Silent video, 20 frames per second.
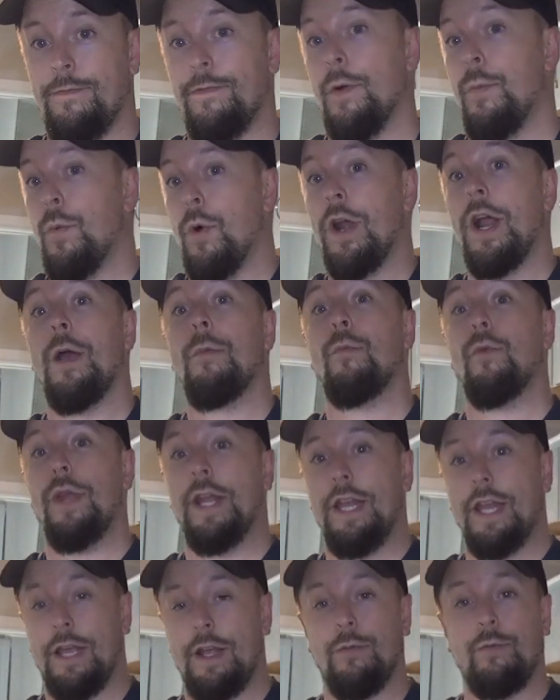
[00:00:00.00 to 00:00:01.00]
from what I'm
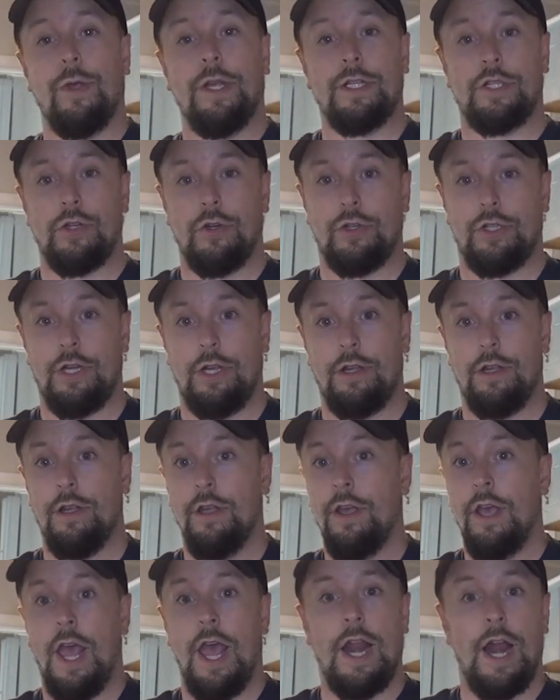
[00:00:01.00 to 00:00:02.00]
reading and researching,
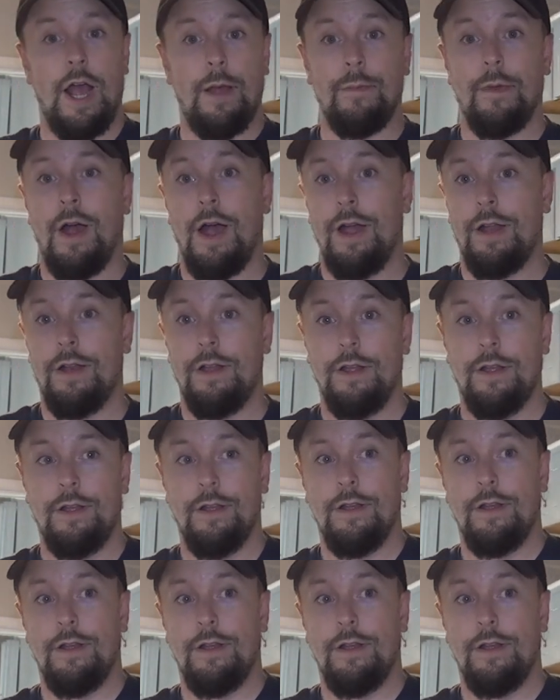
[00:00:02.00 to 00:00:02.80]
and I'm not